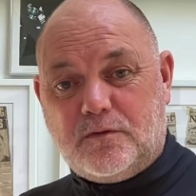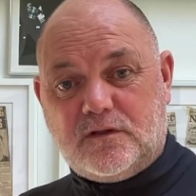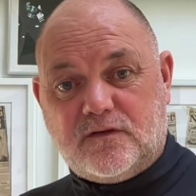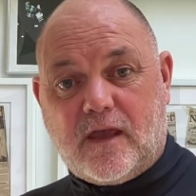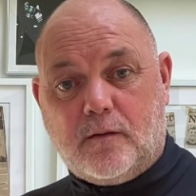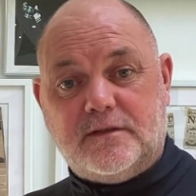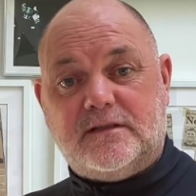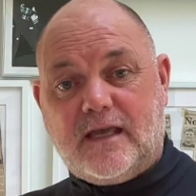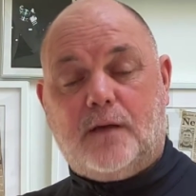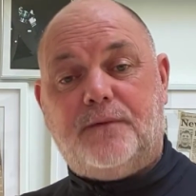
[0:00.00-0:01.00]
has helped
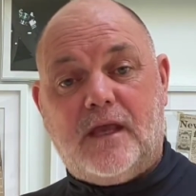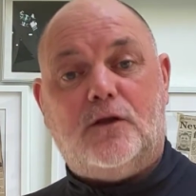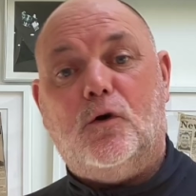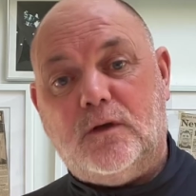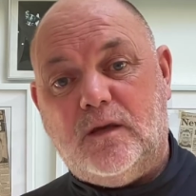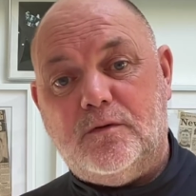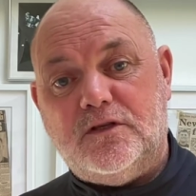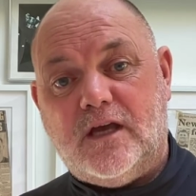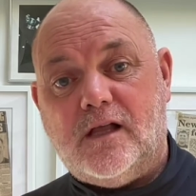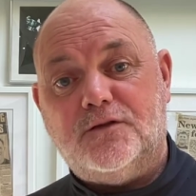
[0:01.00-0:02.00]
to help their goalkeeping
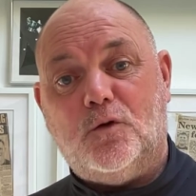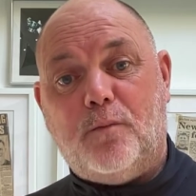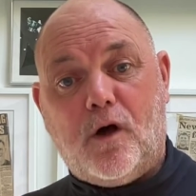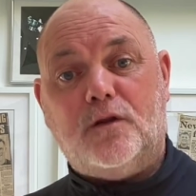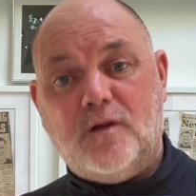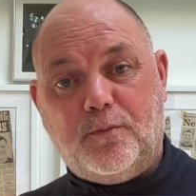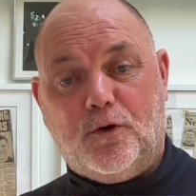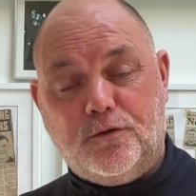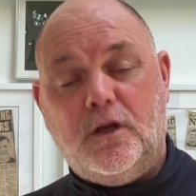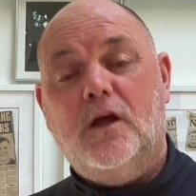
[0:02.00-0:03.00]
child. So pardon the
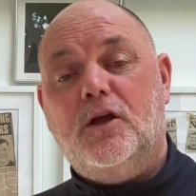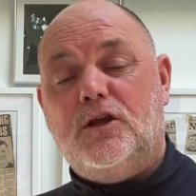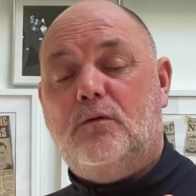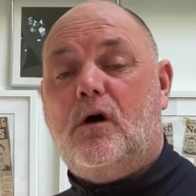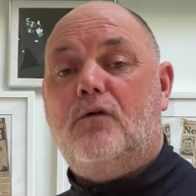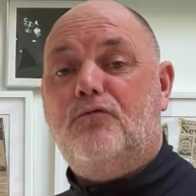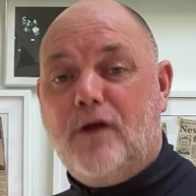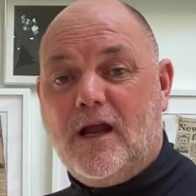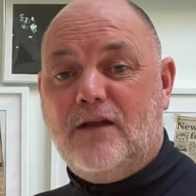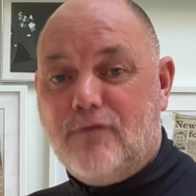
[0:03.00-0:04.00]
pun, you are
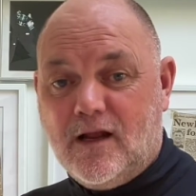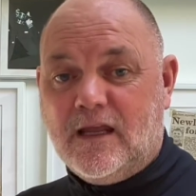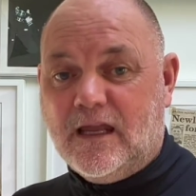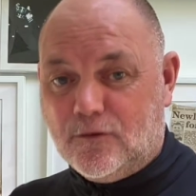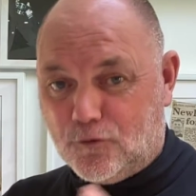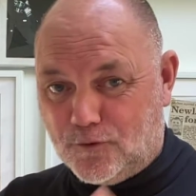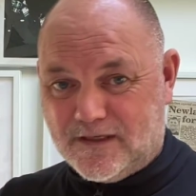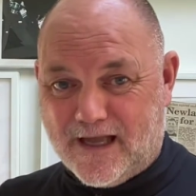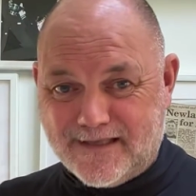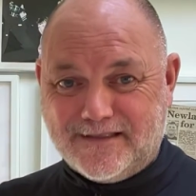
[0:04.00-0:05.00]
really, really in good
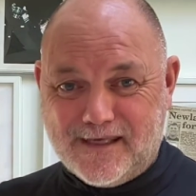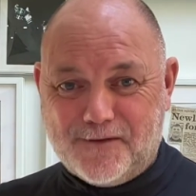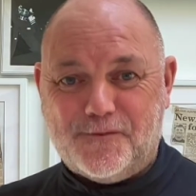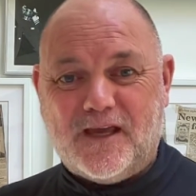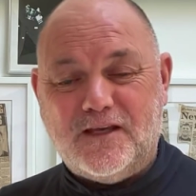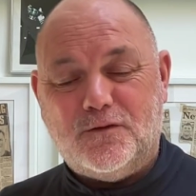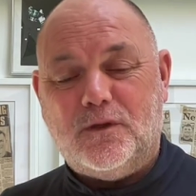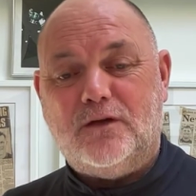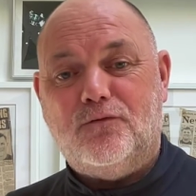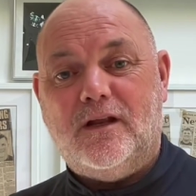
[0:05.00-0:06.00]
hands here, okay? So we
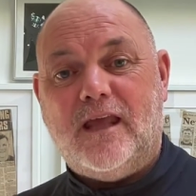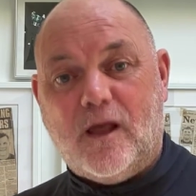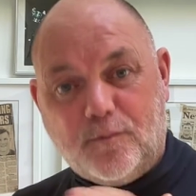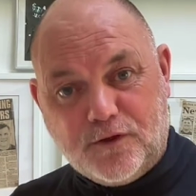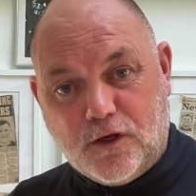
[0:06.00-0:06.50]
can really help